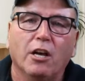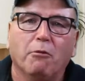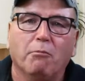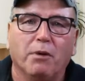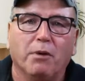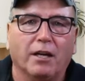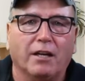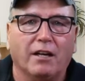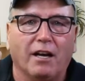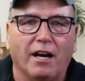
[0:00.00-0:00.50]

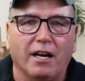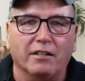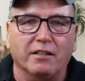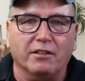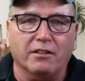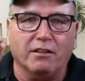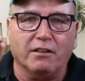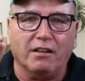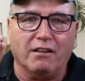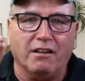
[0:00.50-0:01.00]

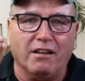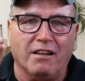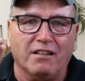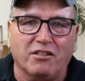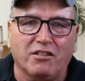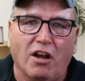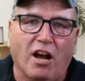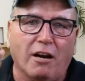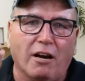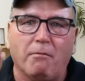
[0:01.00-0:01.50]
because
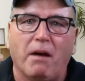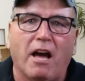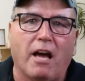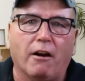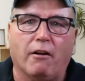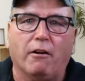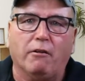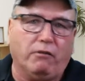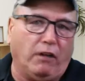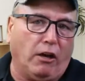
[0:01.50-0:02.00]
it's not a
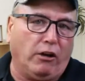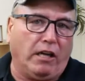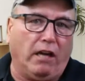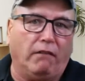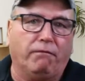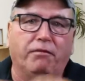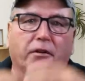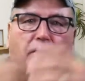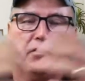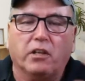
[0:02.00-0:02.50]
matter of they
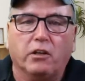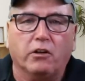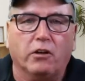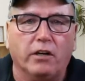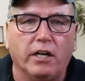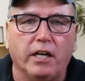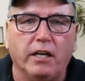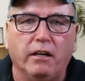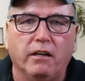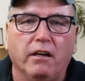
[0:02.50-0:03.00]
get filthy
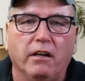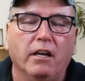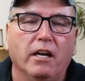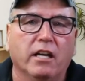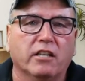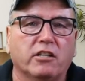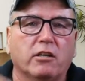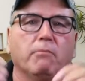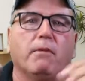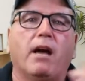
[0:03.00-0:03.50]
dirty,
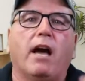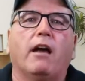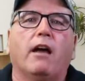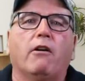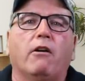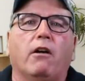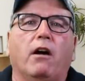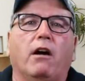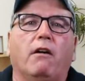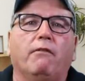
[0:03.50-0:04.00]
it's a
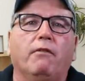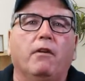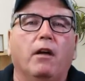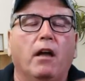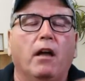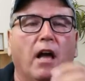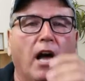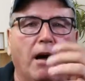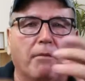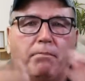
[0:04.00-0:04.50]
matter of
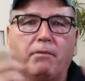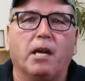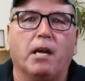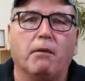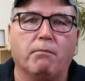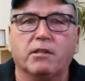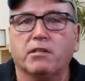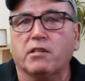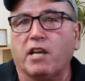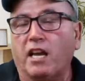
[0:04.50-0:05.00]

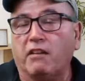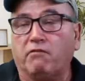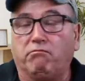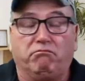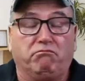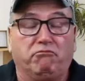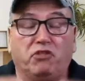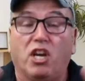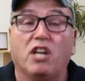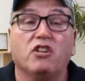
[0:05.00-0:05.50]
upkeep. It's
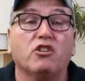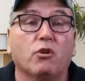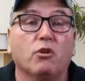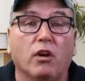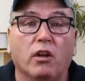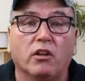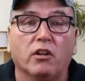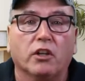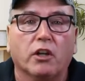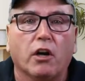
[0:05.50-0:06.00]
like changing
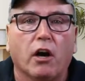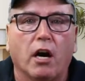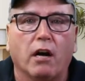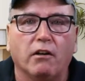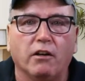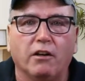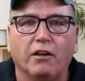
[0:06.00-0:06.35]
oil in the car.